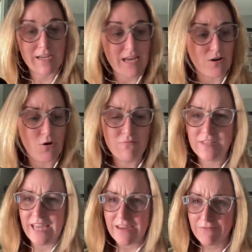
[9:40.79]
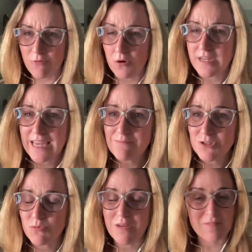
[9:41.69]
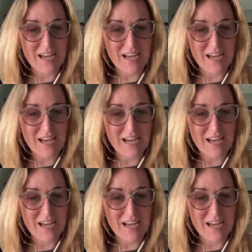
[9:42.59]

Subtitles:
Again, hopefully a 4-game sweep.